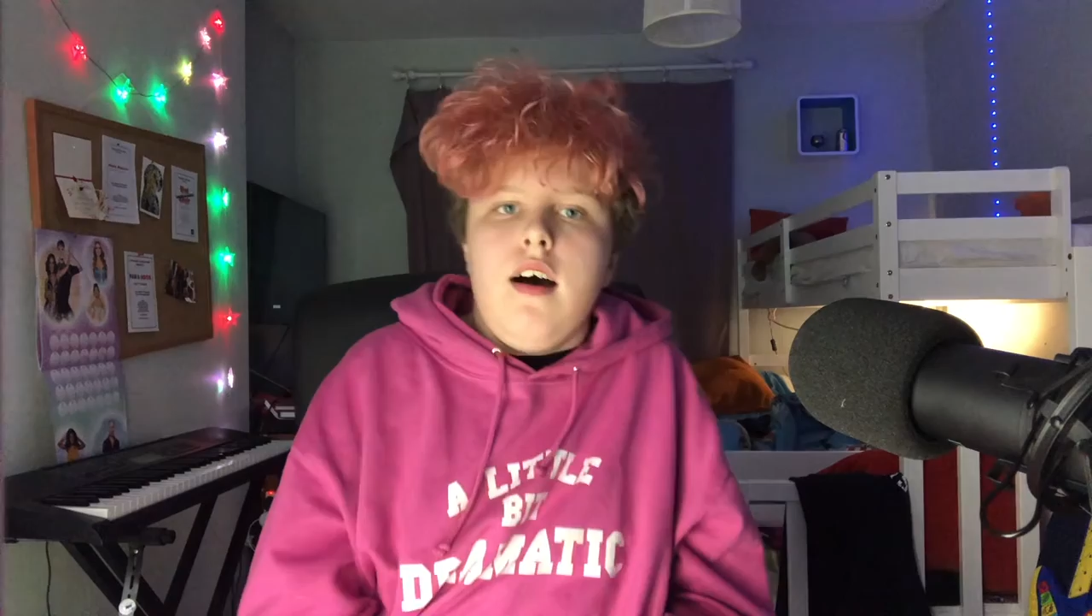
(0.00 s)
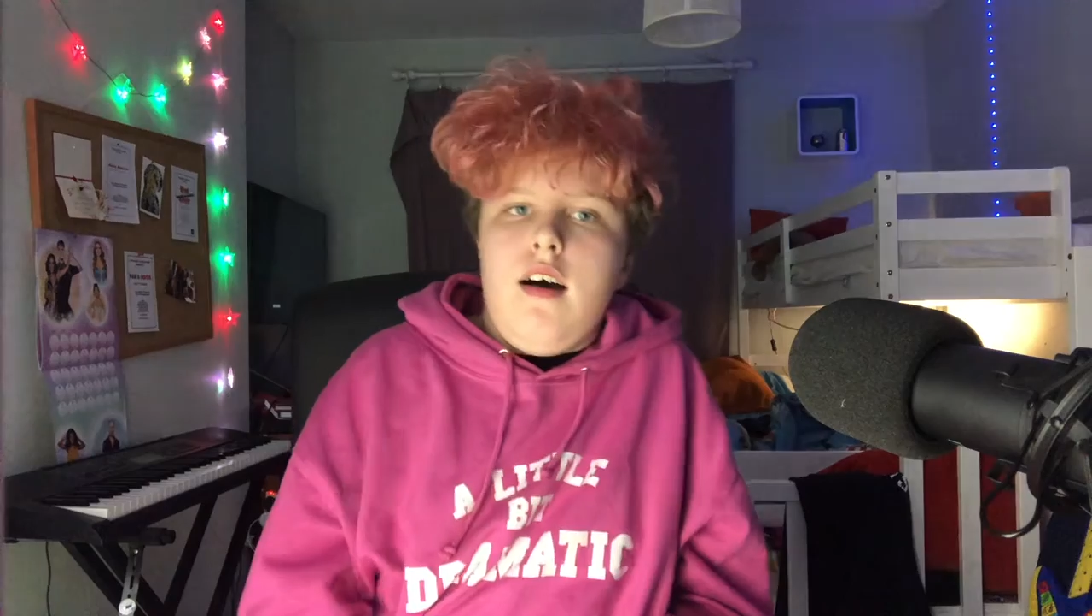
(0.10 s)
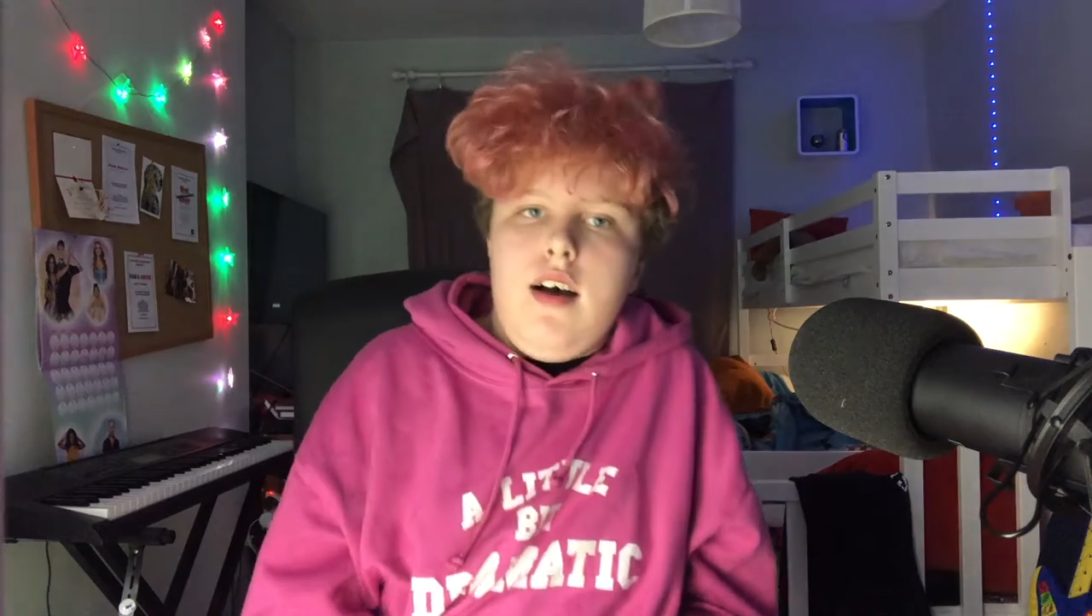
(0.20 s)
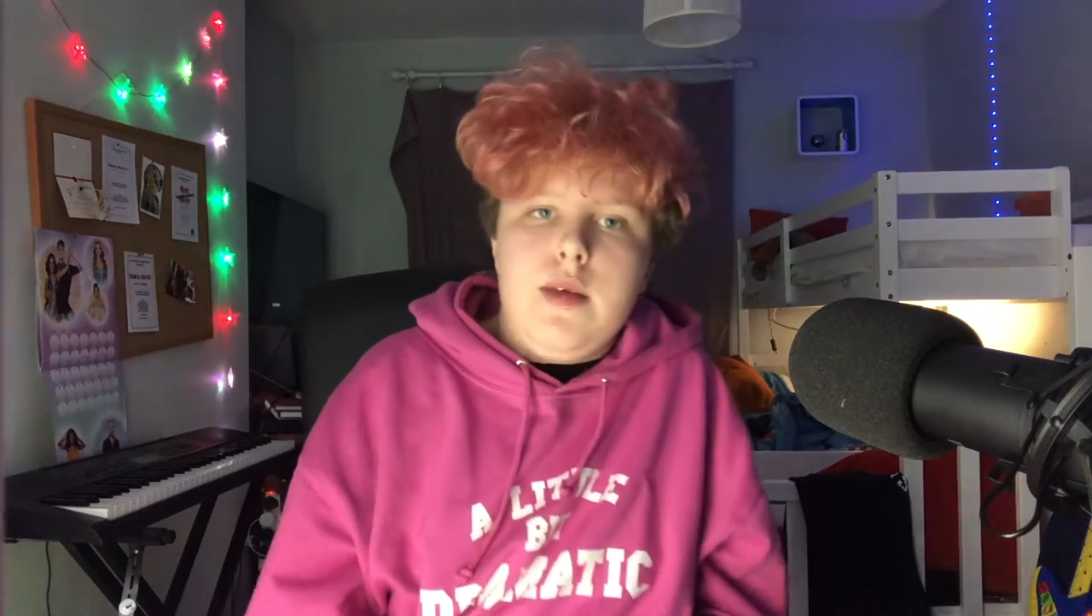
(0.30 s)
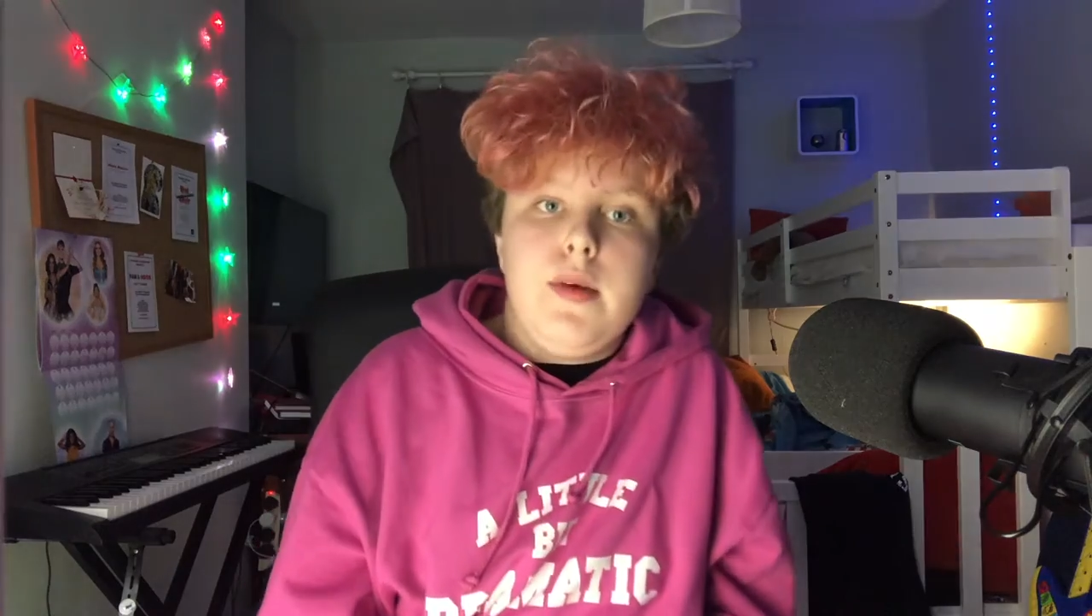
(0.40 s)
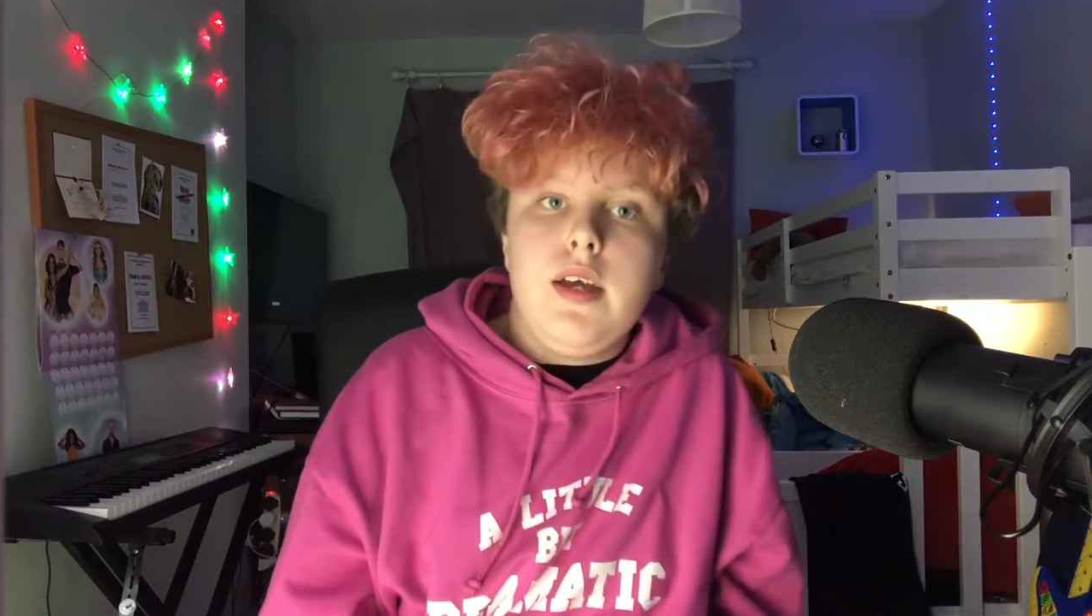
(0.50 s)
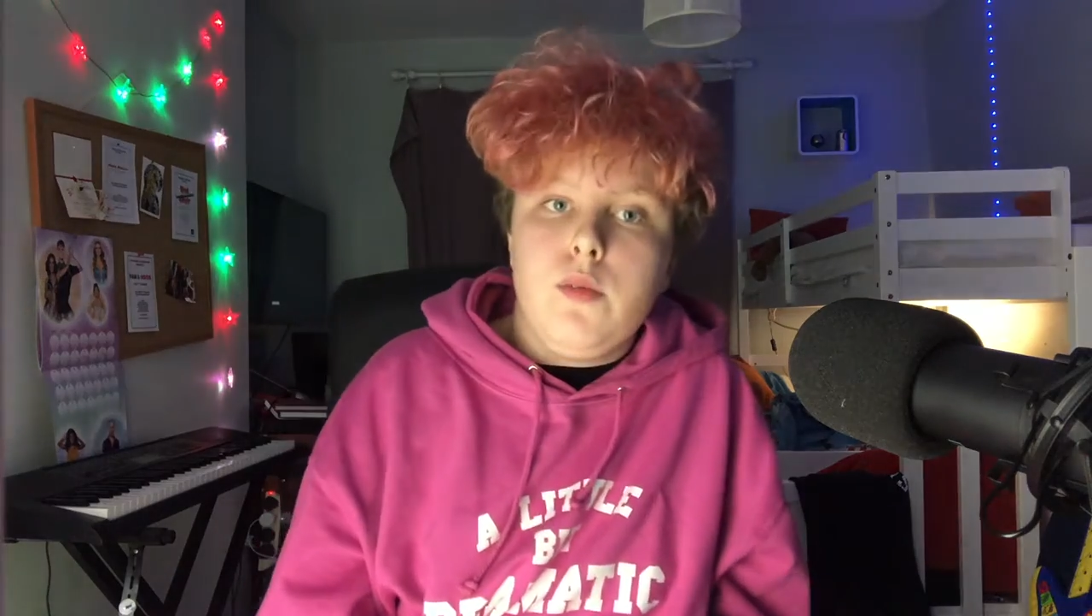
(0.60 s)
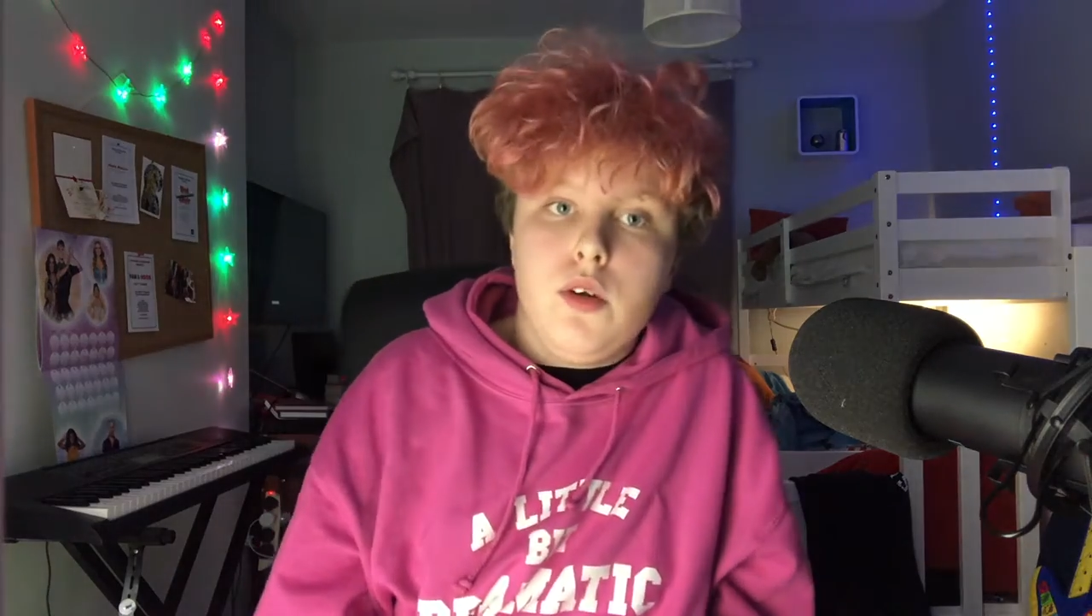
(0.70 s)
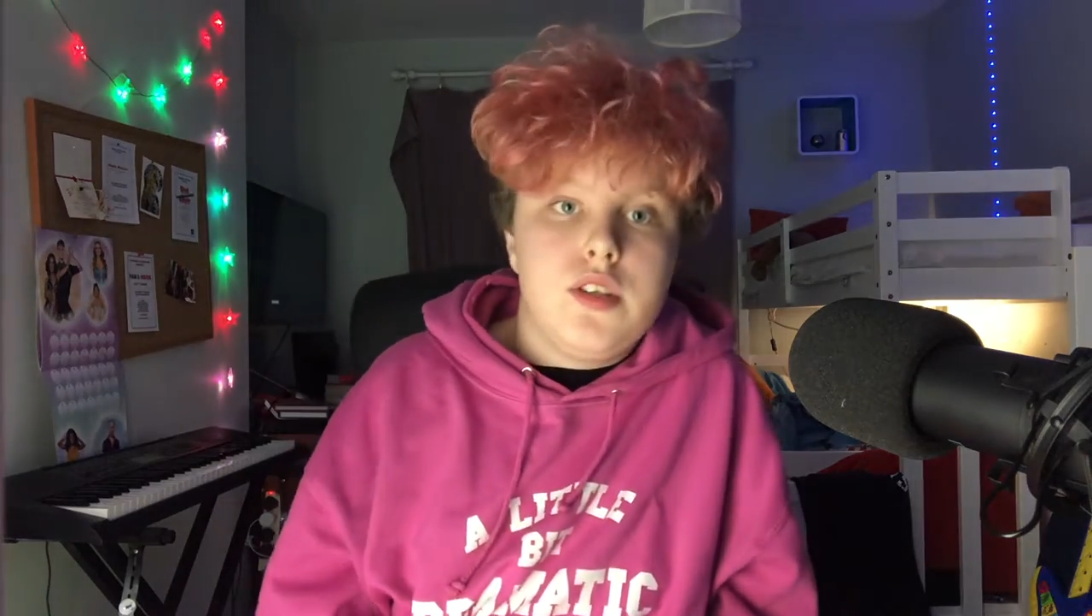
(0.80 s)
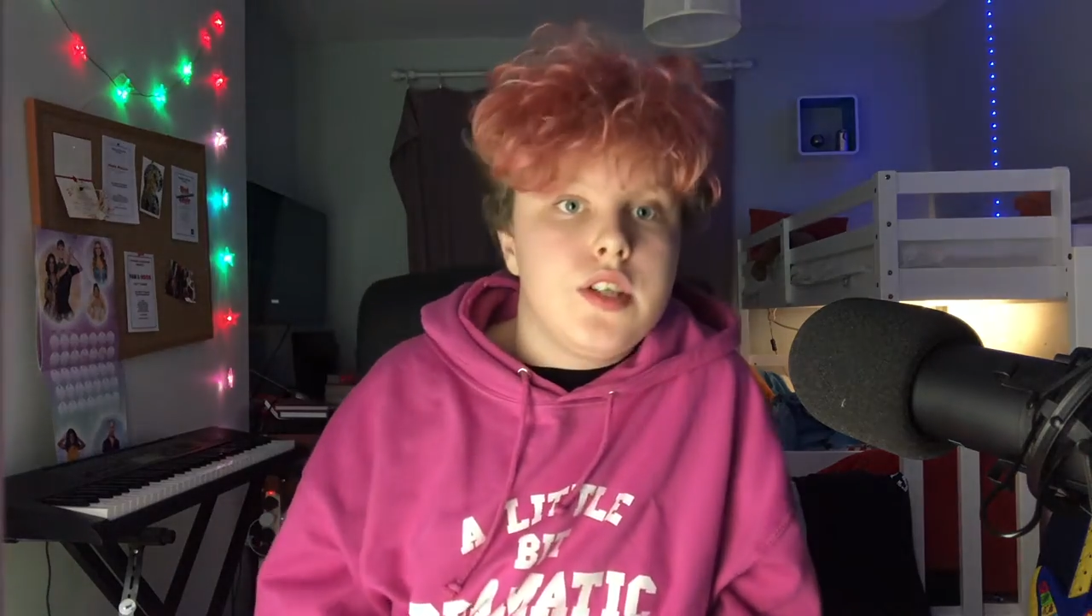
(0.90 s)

I may want